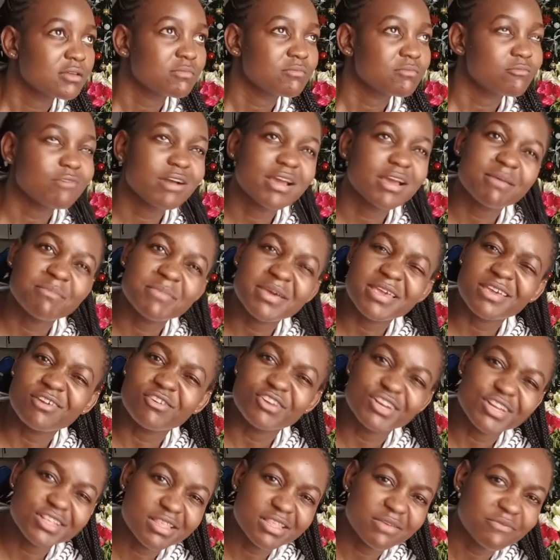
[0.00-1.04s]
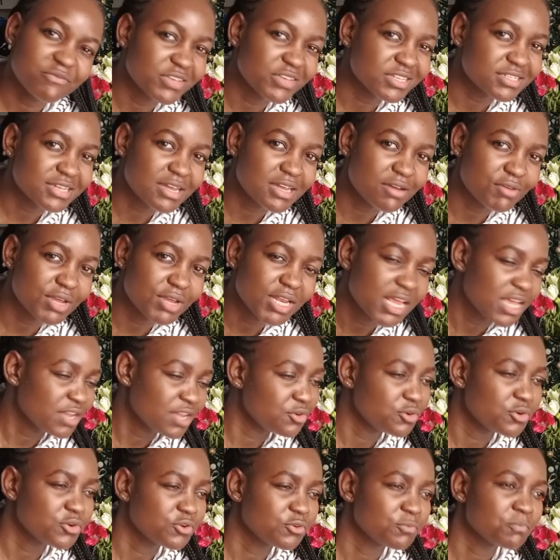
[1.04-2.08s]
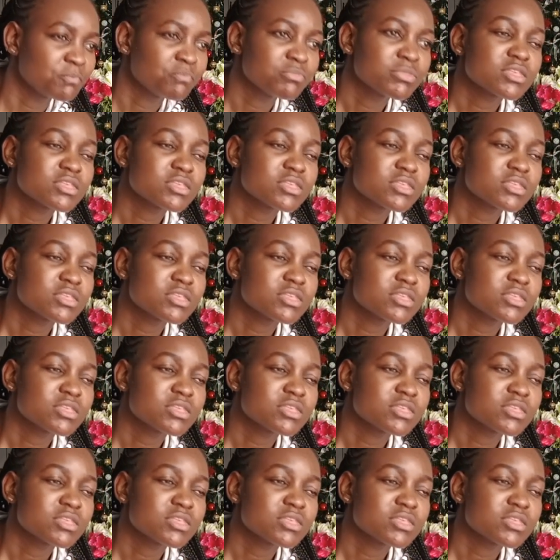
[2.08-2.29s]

Why am I calling them face towels? I don't know.